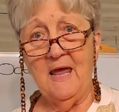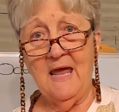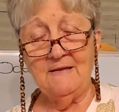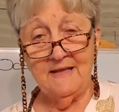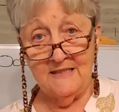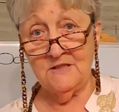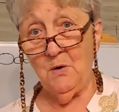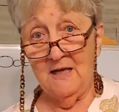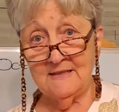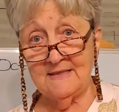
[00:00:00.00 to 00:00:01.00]
And that's
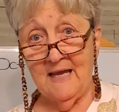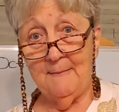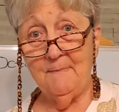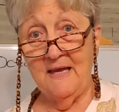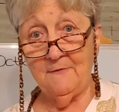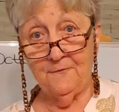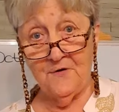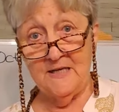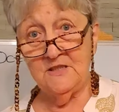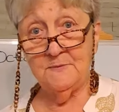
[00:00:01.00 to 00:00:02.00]
why I say make
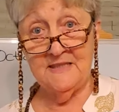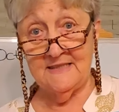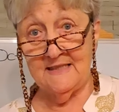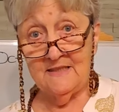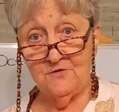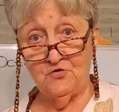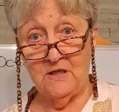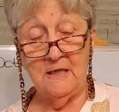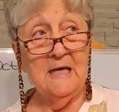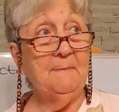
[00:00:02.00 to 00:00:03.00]
friends with the secretary,